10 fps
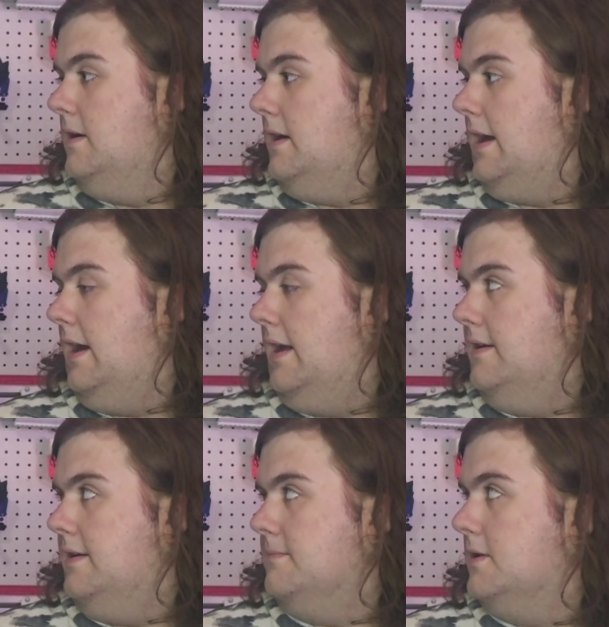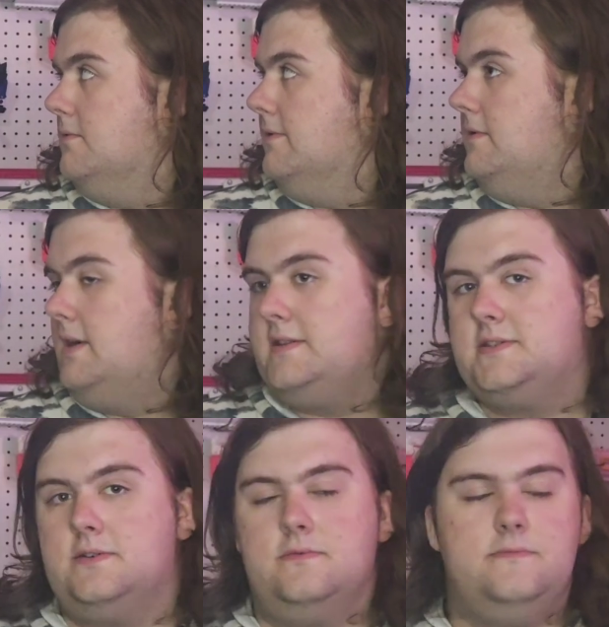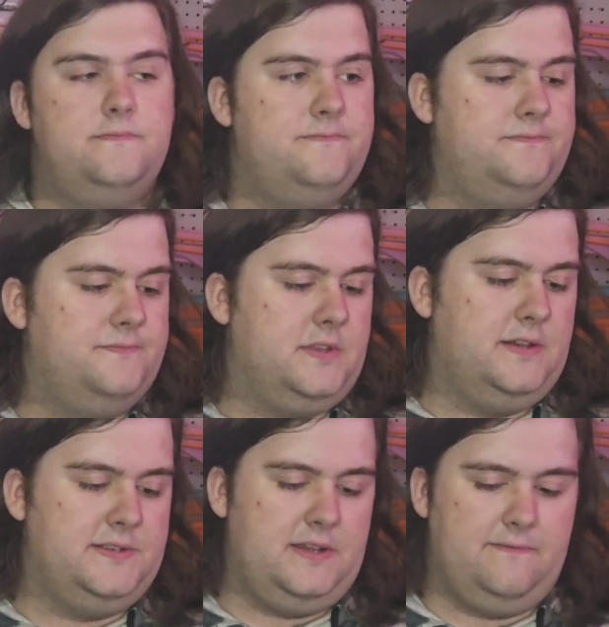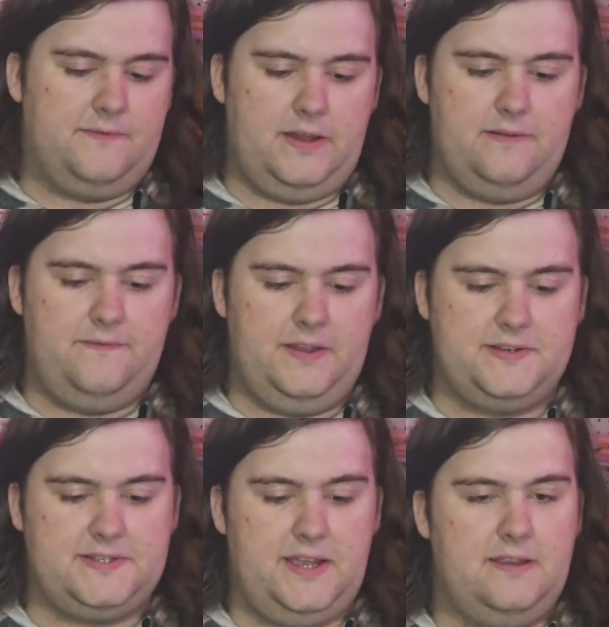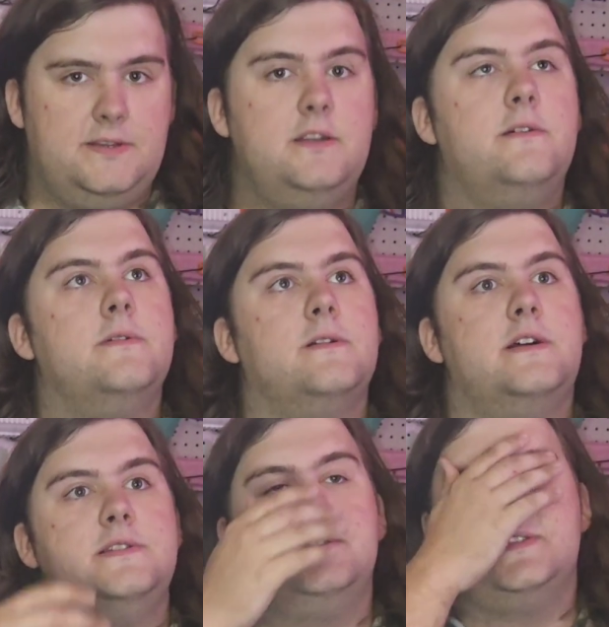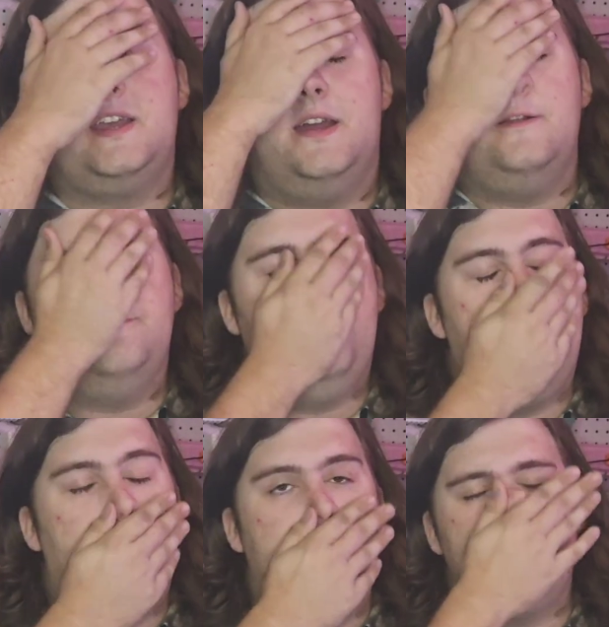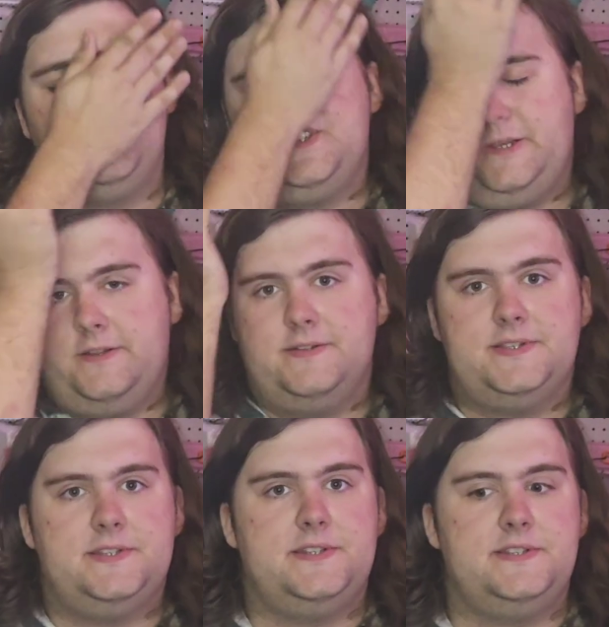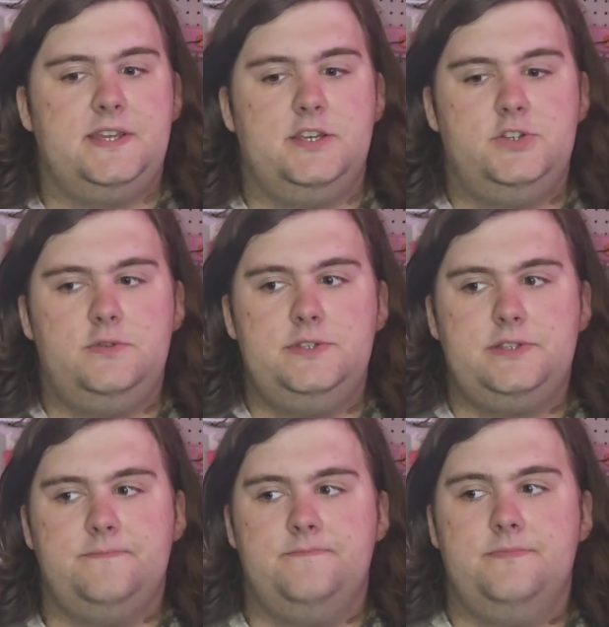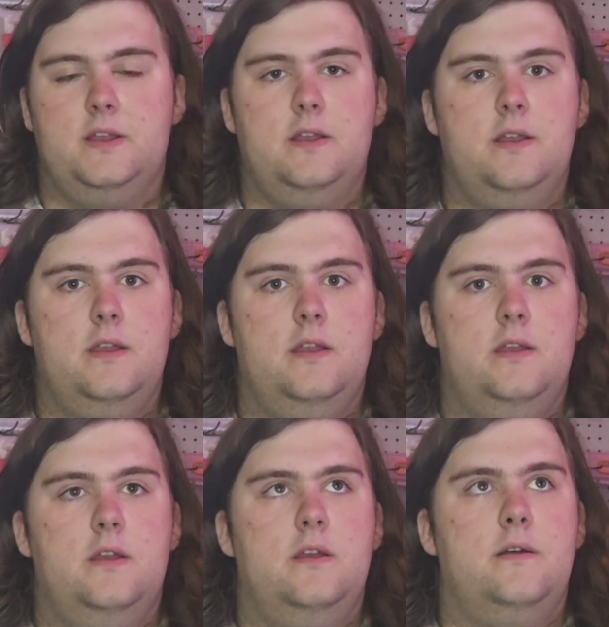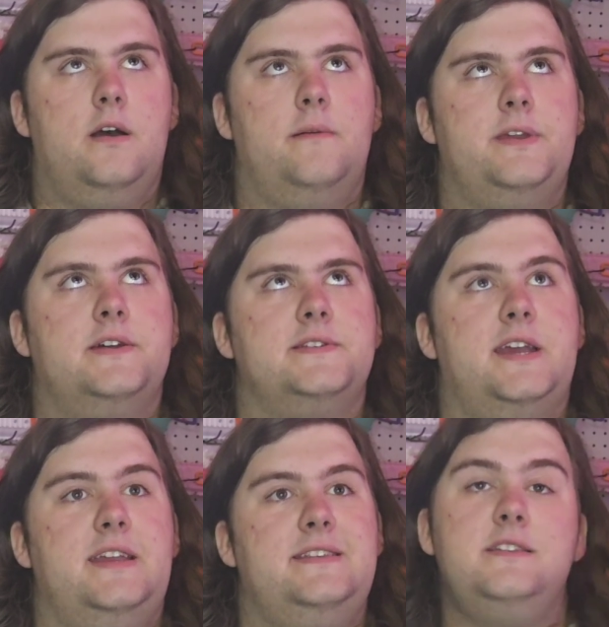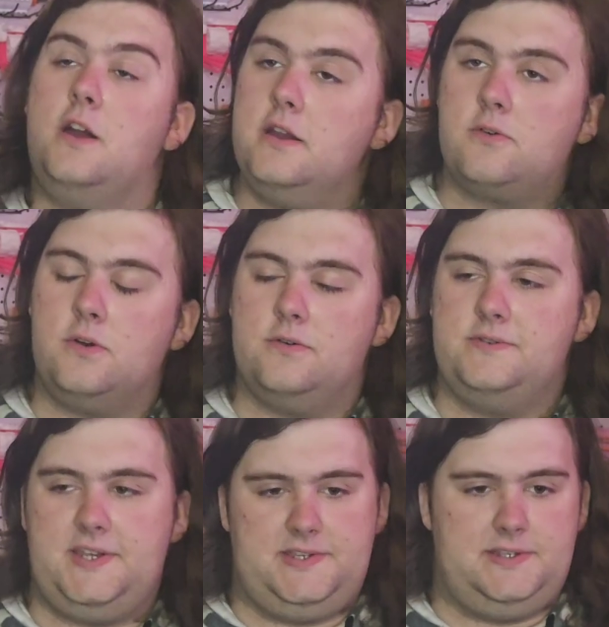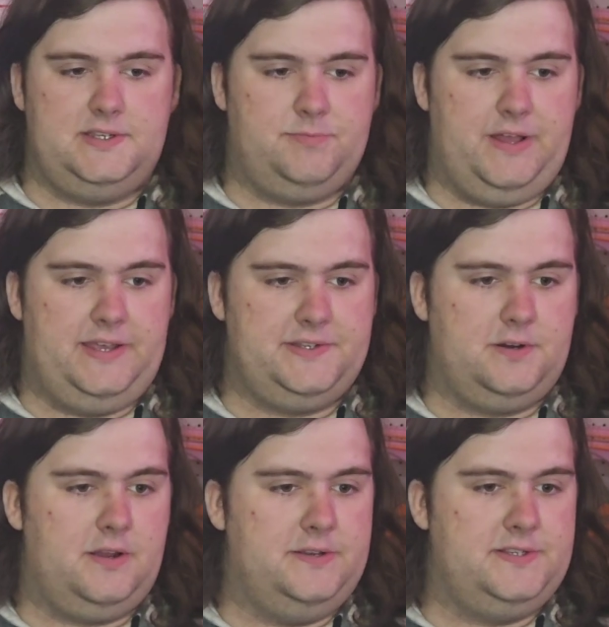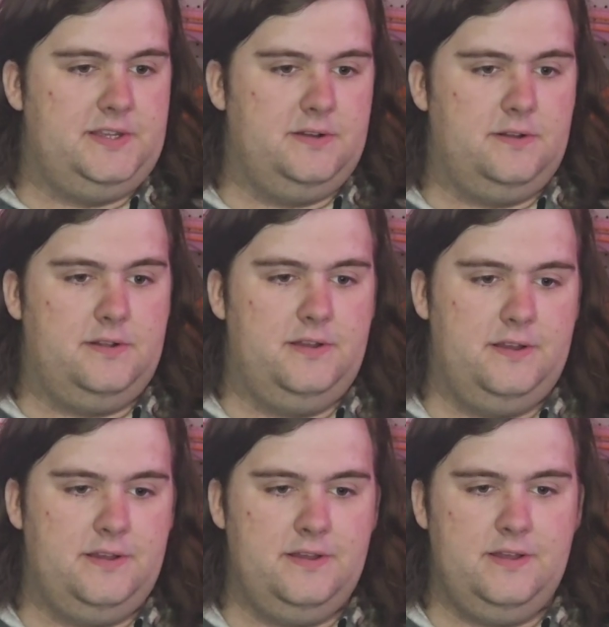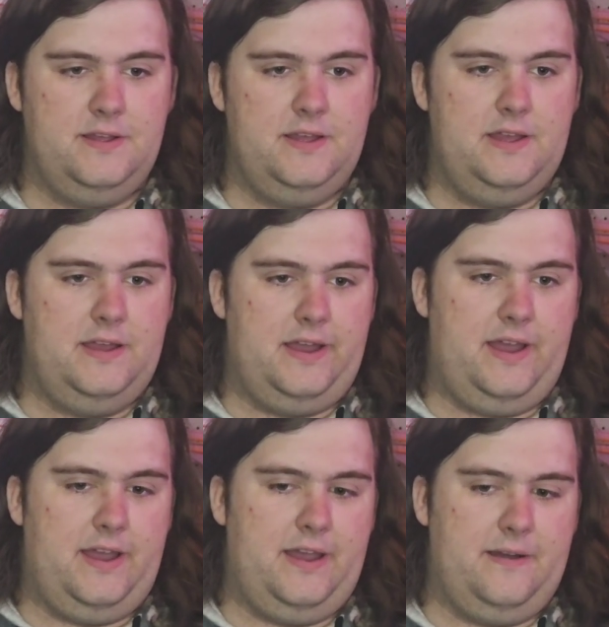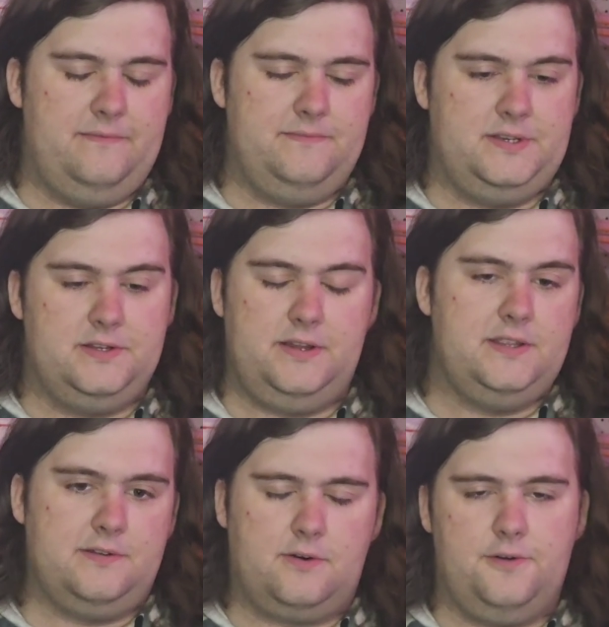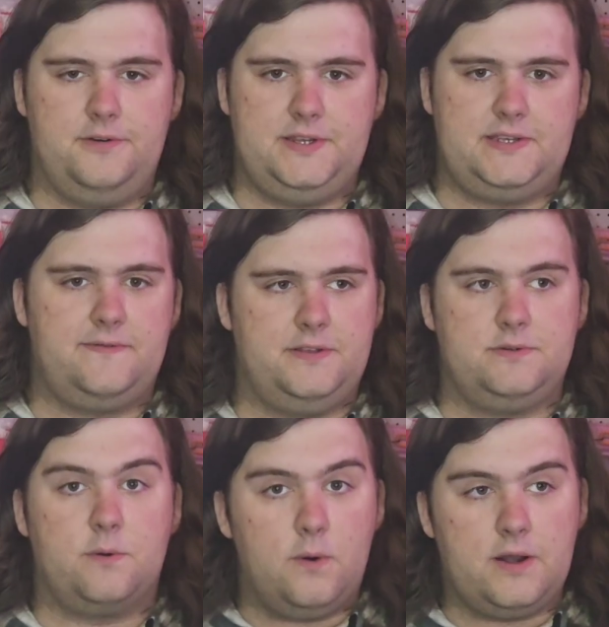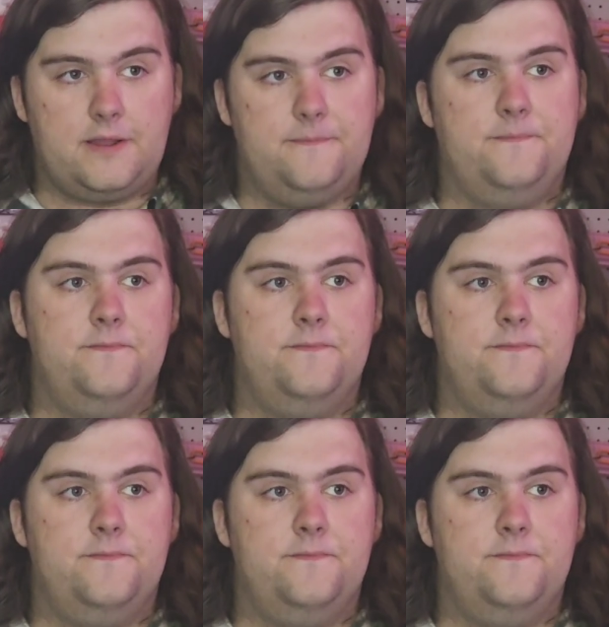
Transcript: and I'm going to review that soon because I got it fixed. I did not realize this had such inconsistency issues because I did not chrono test this blaster until I did the chrono test for this recording.